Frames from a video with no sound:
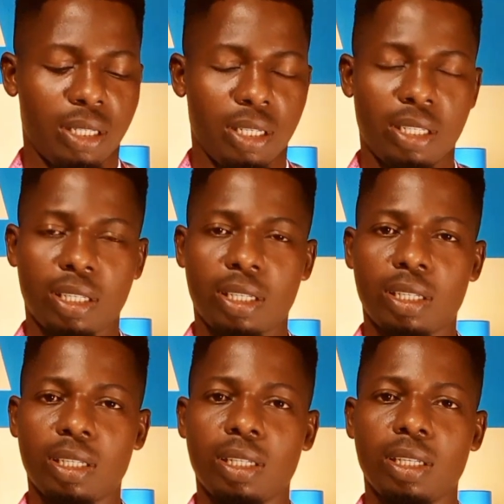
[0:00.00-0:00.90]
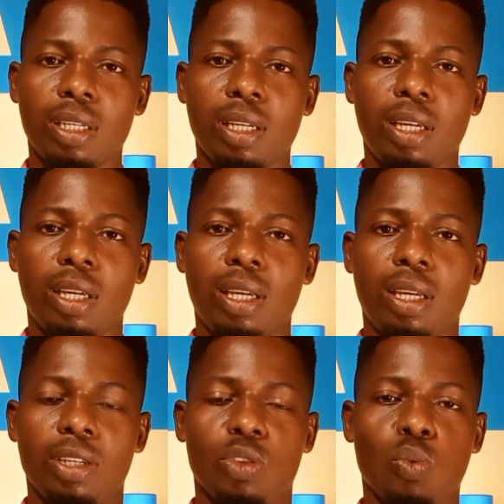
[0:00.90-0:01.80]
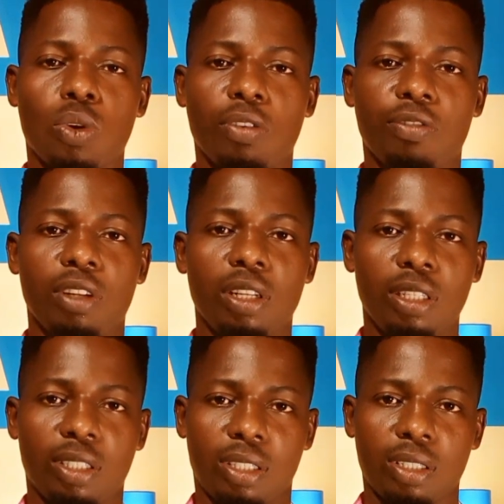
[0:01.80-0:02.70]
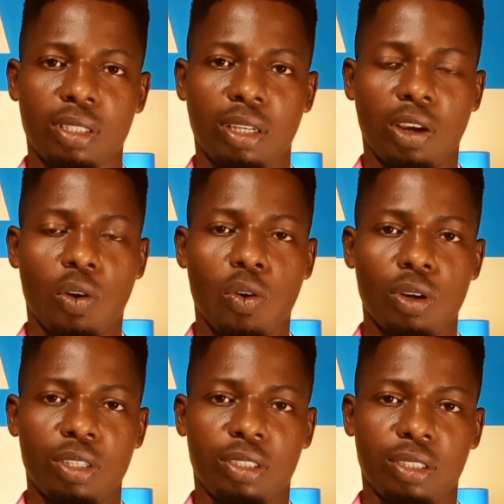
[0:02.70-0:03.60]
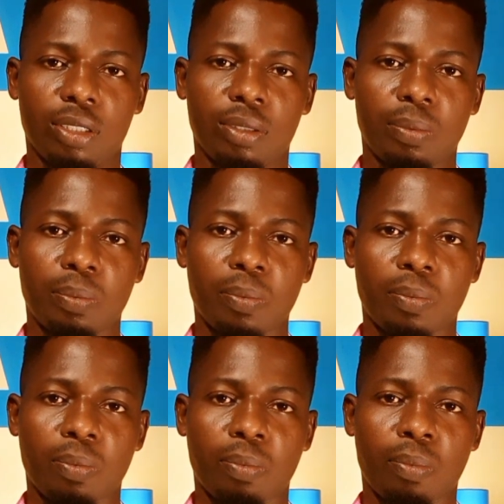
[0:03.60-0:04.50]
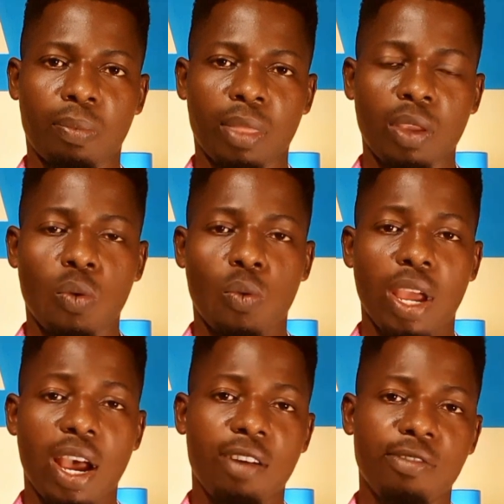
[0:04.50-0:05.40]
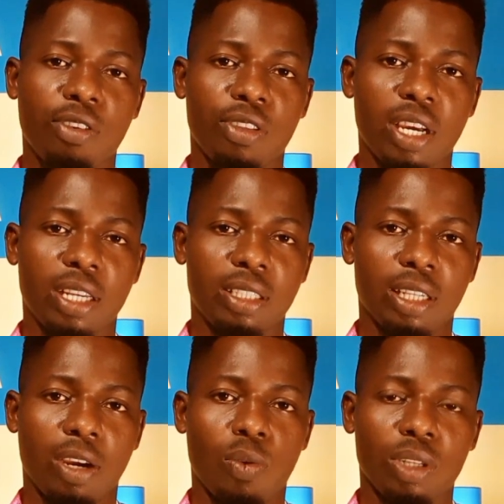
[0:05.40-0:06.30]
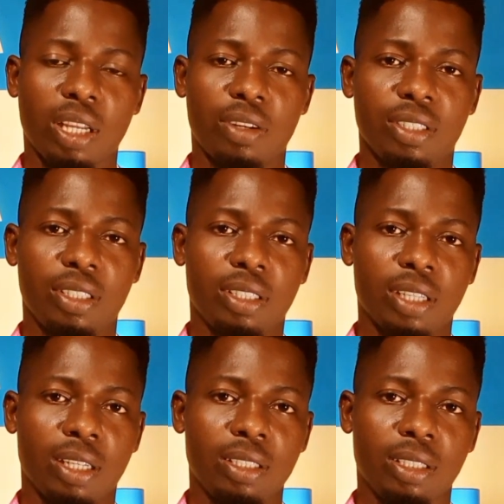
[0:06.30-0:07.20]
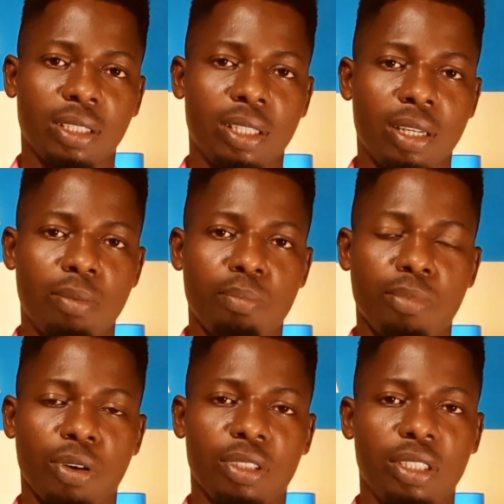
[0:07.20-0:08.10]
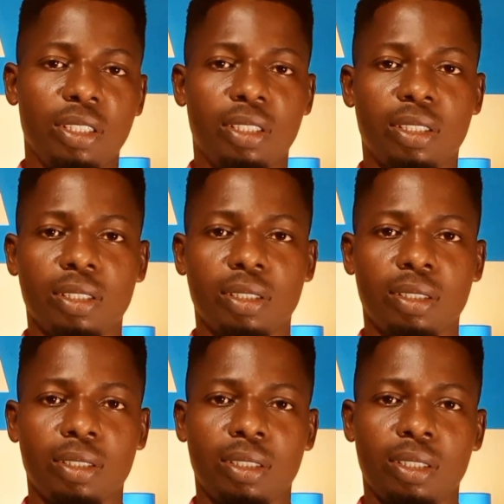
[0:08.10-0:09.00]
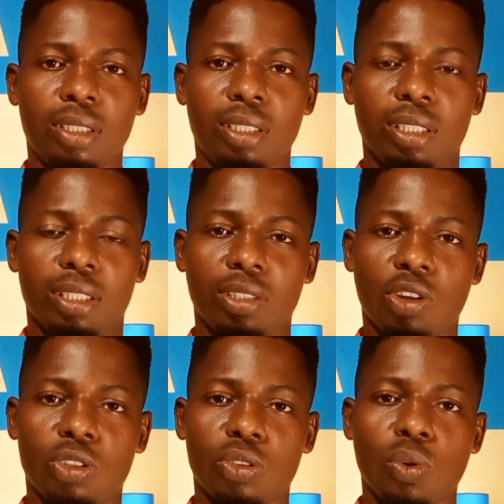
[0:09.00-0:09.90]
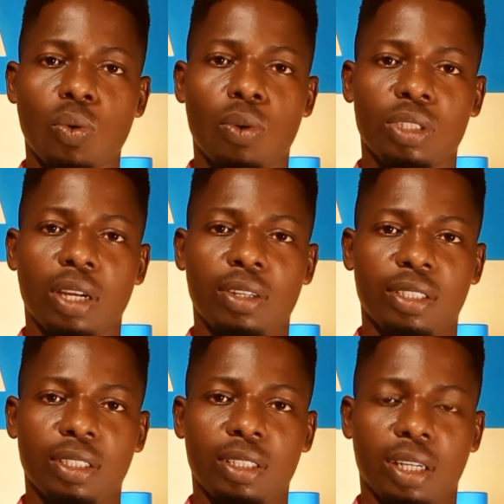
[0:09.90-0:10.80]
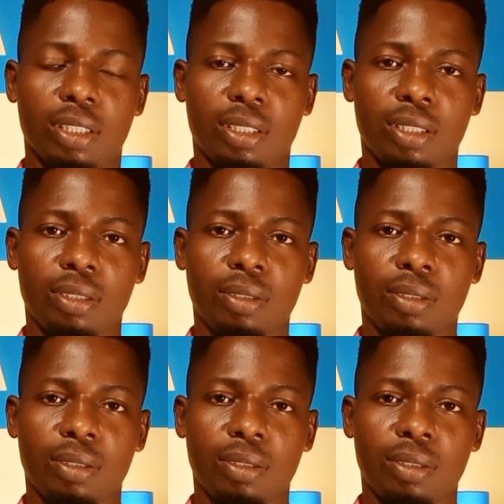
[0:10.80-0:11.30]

this is one of the least in quality. We have others that are water resistant, but this is not water resistant.